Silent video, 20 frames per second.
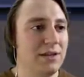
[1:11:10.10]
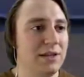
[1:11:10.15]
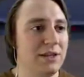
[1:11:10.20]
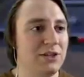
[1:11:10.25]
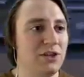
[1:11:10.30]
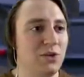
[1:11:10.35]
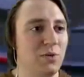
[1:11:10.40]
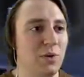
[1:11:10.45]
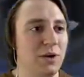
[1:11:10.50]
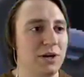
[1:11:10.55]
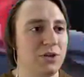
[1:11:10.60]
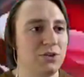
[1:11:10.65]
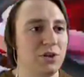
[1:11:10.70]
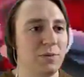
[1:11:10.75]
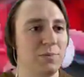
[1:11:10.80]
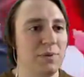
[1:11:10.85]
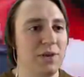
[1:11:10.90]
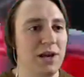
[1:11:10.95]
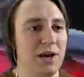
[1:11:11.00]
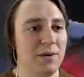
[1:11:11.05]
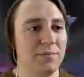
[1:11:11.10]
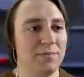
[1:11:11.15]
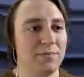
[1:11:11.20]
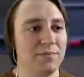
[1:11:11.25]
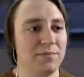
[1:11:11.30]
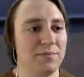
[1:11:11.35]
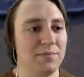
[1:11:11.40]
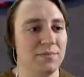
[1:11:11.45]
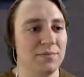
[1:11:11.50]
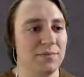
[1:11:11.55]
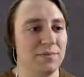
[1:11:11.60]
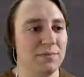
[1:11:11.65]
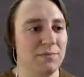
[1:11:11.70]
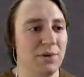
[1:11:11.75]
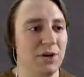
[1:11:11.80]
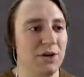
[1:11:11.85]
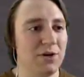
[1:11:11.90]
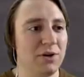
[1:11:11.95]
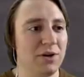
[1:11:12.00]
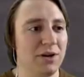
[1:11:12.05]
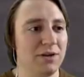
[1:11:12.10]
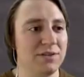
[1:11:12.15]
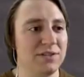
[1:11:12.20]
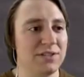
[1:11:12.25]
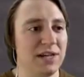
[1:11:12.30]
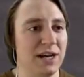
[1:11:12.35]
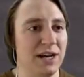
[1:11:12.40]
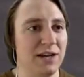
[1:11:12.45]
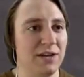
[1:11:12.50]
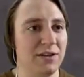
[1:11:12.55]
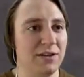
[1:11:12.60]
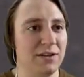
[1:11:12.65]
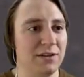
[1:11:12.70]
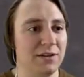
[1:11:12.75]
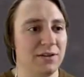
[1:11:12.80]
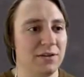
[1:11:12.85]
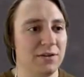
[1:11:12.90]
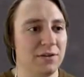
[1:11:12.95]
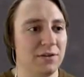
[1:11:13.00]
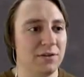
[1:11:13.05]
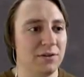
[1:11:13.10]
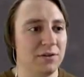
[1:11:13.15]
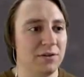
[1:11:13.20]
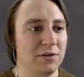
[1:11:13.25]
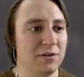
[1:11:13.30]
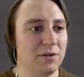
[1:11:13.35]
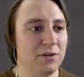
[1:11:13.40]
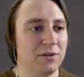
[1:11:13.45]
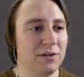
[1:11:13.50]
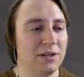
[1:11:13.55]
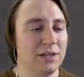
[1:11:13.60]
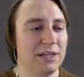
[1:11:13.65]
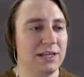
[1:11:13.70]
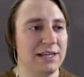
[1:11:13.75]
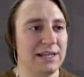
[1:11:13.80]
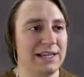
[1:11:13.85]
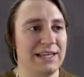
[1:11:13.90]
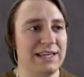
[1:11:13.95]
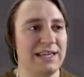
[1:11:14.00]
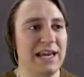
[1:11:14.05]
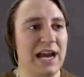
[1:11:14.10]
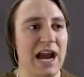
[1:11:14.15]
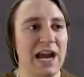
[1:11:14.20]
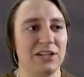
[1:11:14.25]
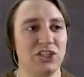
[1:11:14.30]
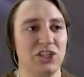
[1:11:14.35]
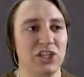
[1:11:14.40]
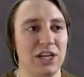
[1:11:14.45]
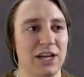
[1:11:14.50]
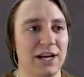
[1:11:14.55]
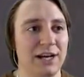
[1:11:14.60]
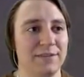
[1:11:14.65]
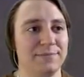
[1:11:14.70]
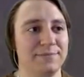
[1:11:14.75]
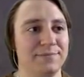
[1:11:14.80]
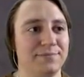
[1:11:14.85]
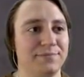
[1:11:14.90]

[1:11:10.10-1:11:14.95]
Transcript: They do want to trip you up, Mario Kart style. Gotcha!